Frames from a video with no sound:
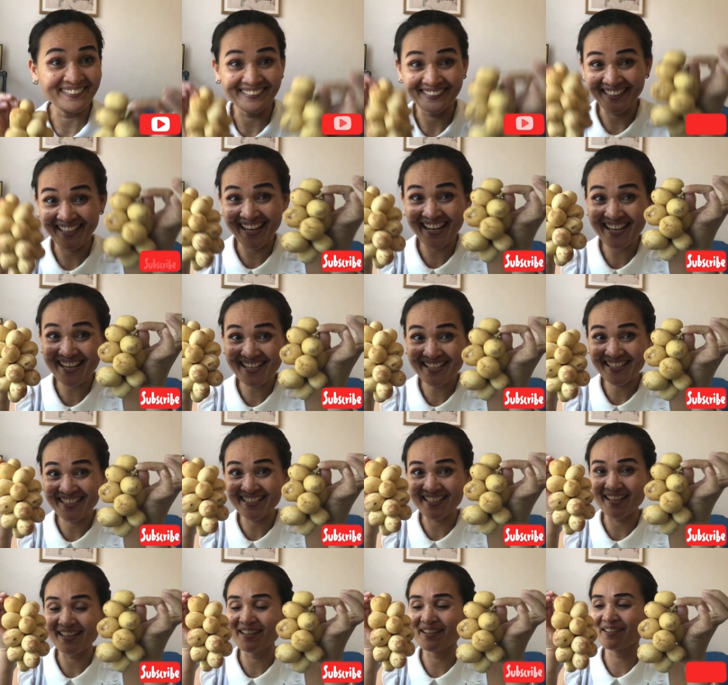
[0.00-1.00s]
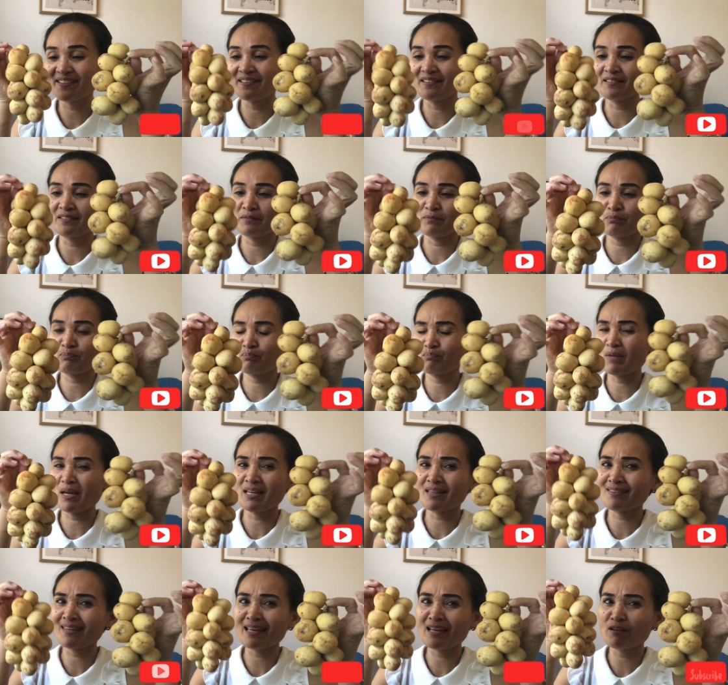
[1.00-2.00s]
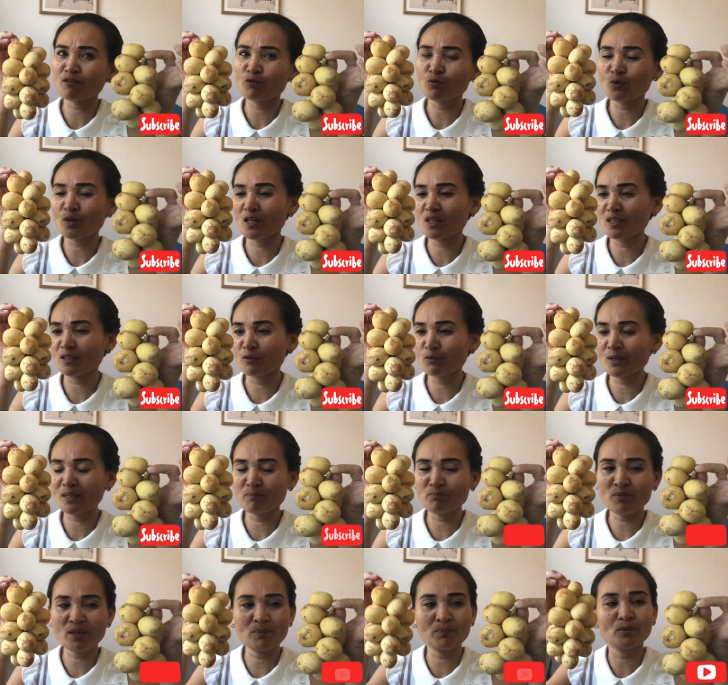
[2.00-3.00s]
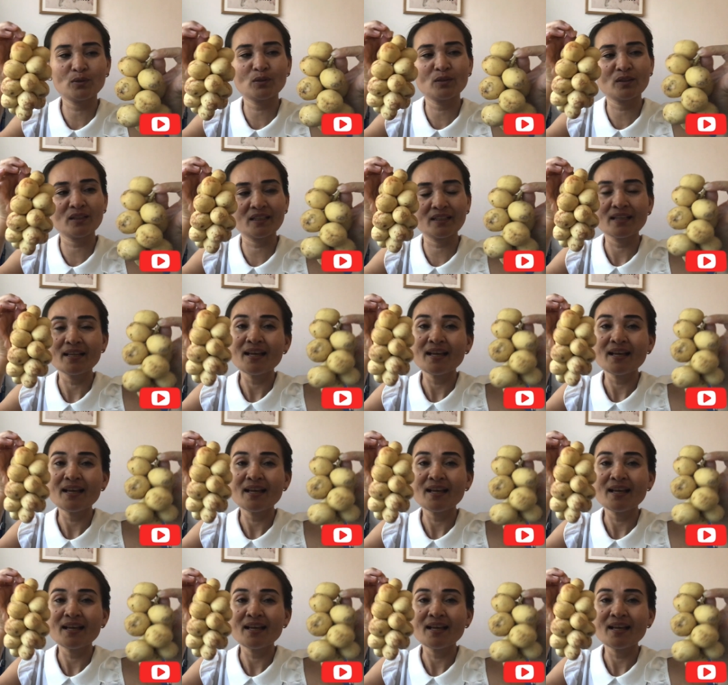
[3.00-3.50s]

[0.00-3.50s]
Okay, so I think when people